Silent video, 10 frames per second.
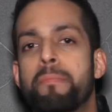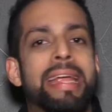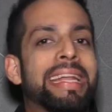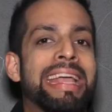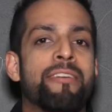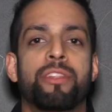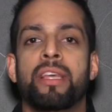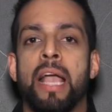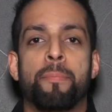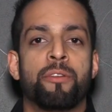made
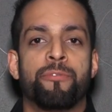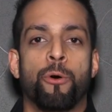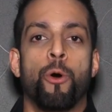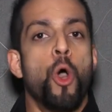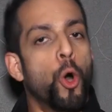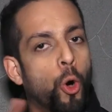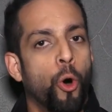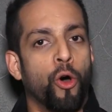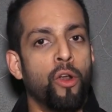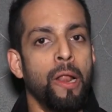everything happen for
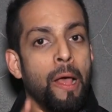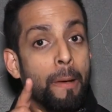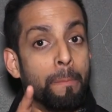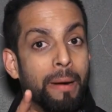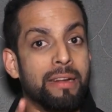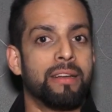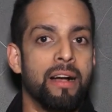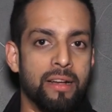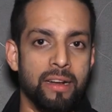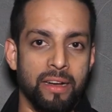all but
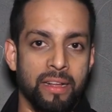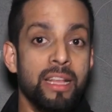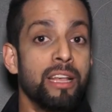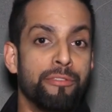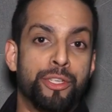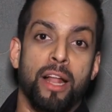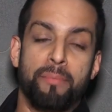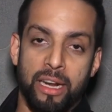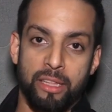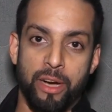Kangana, Vishal
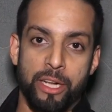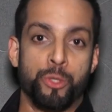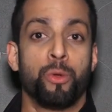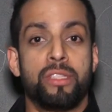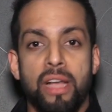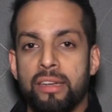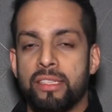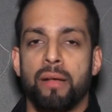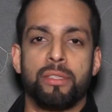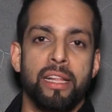Bhardwaj, Gulzar
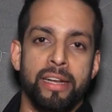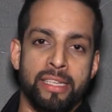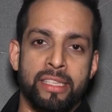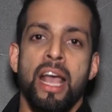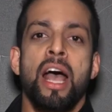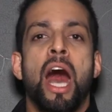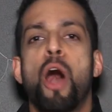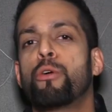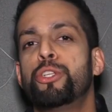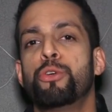Saab's lyrics.
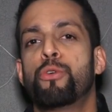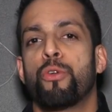How could you go